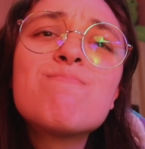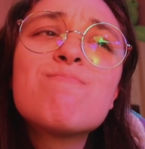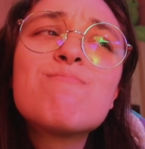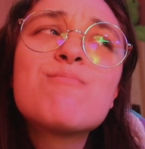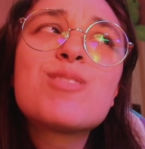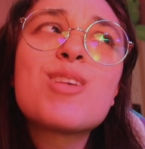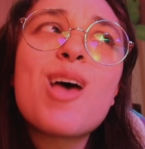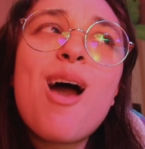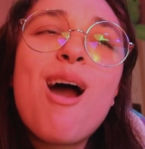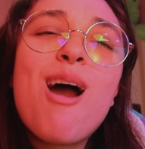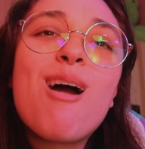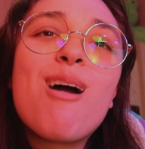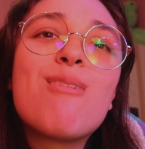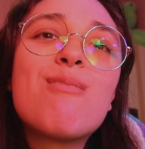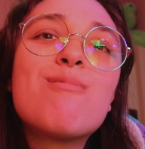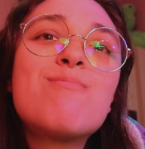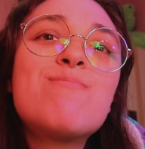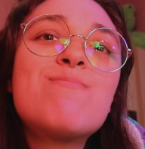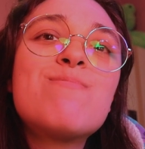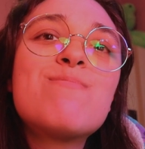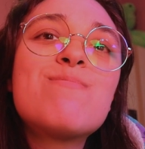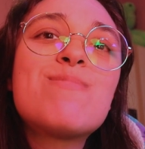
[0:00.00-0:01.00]

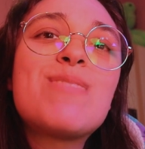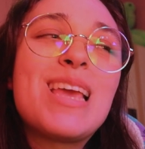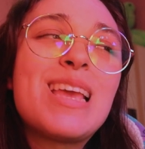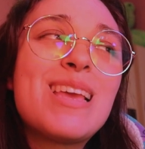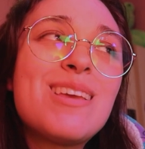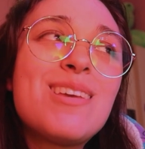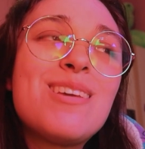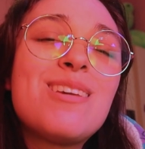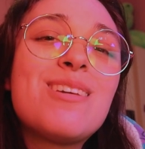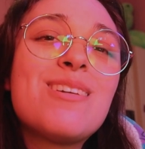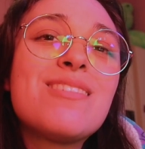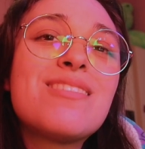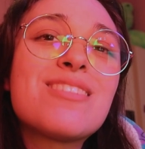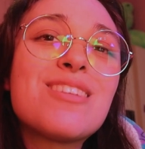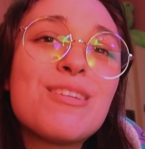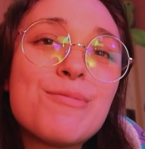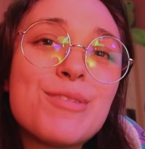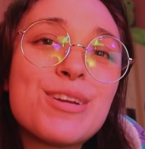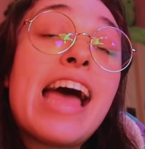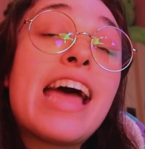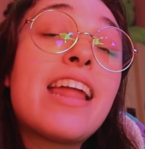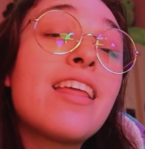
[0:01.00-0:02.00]
So thank you
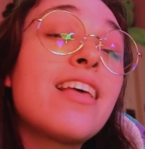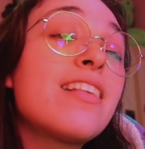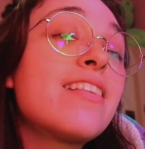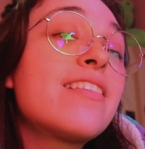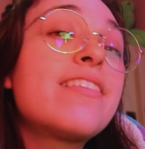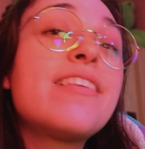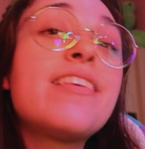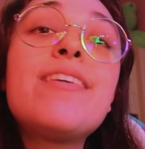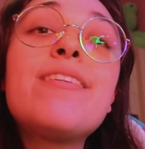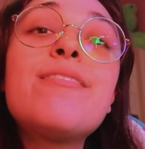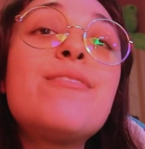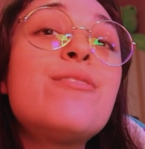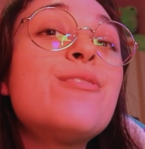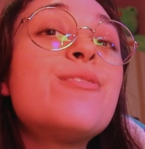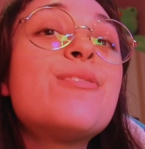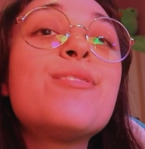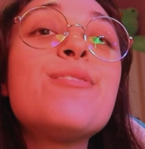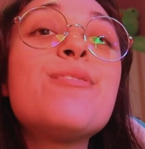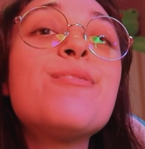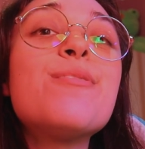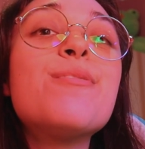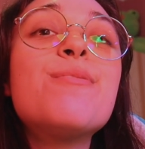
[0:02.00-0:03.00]
so much. And I'll see you all
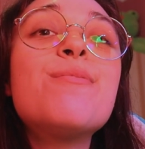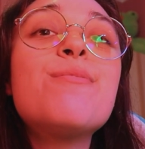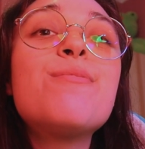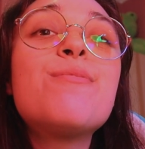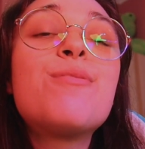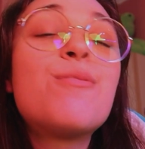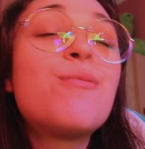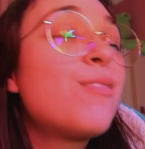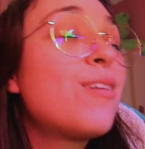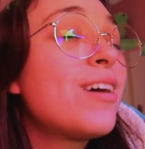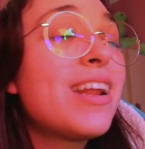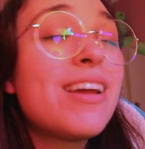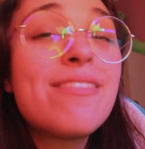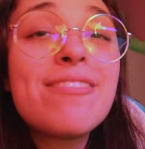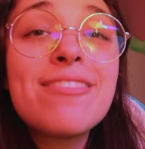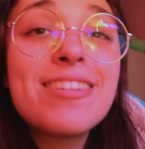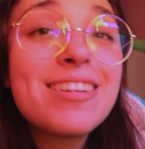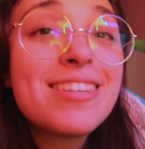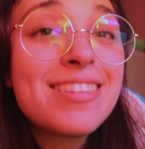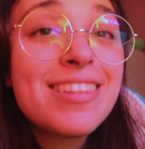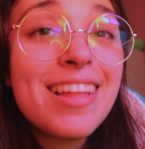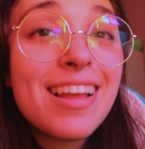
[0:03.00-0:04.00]
soon for
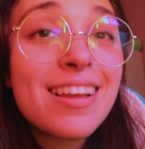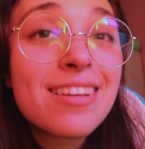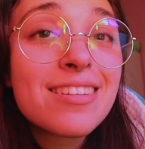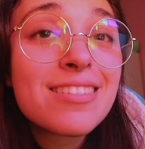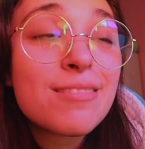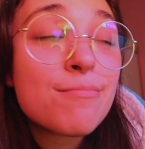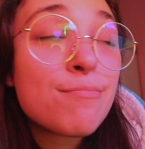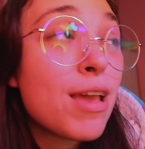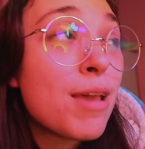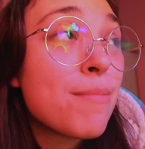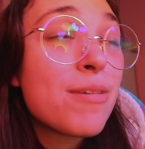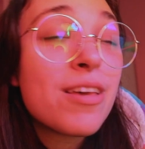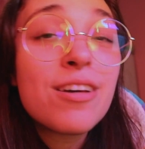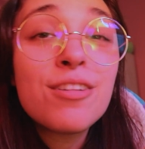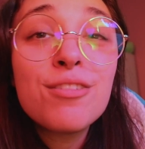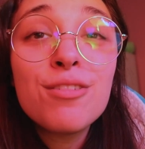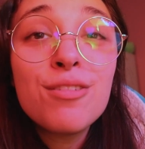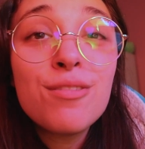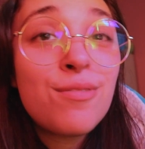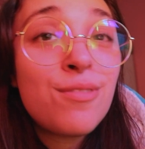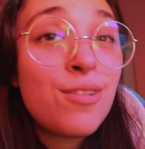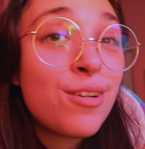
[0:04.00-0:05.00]
whatever is next. Maybe I'll
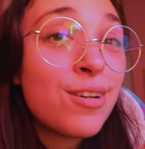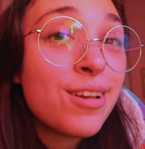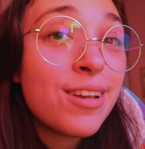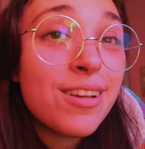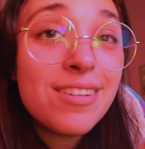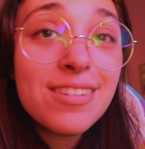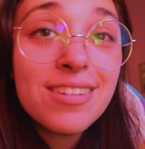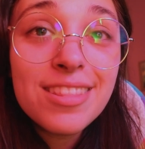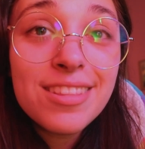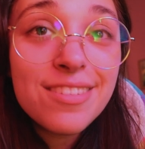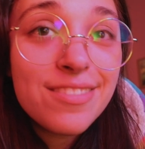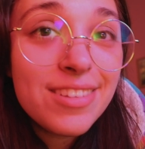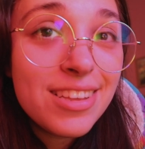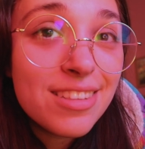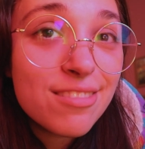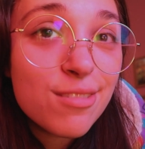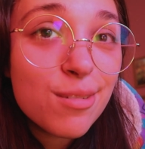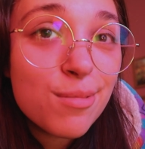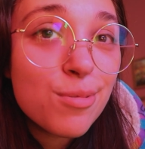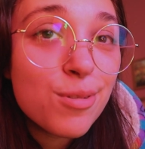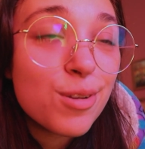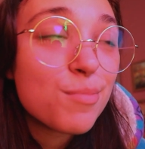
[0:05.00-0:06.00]
do a vlog going to the
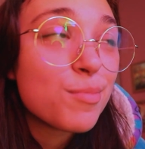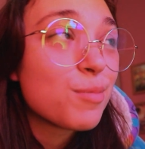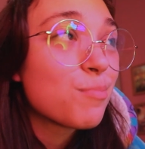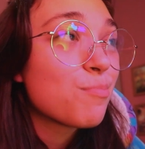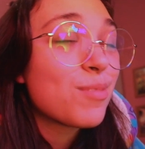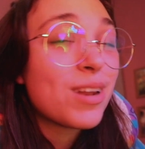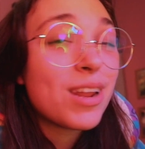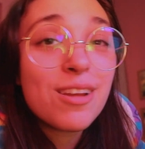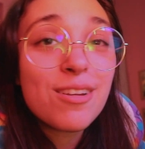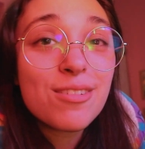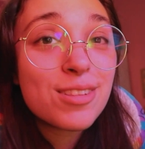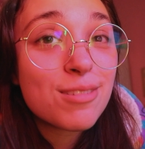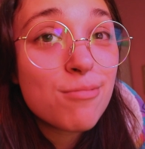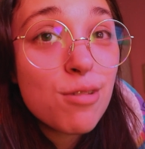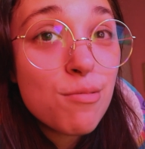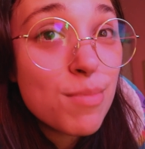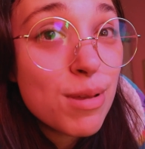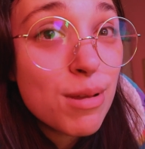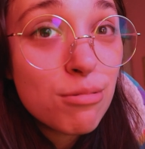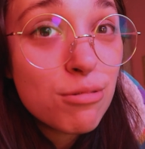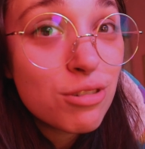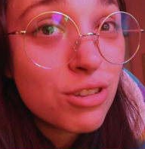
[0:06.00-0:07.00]
visa appointment, but I also
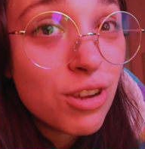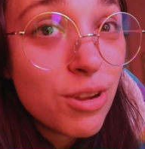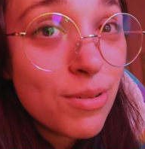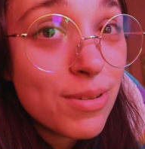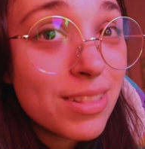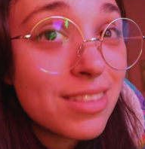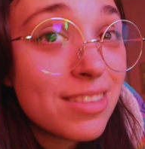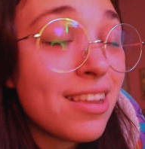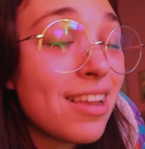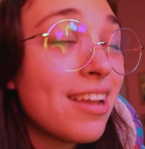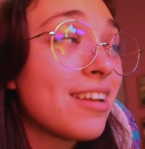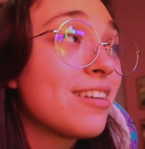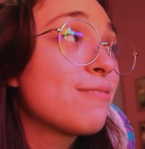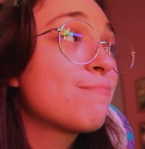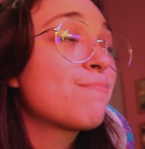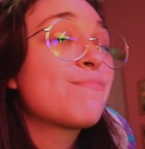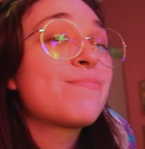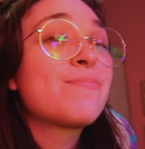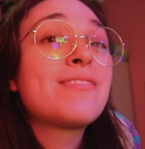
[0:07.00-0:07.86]
won't be able to show you inside.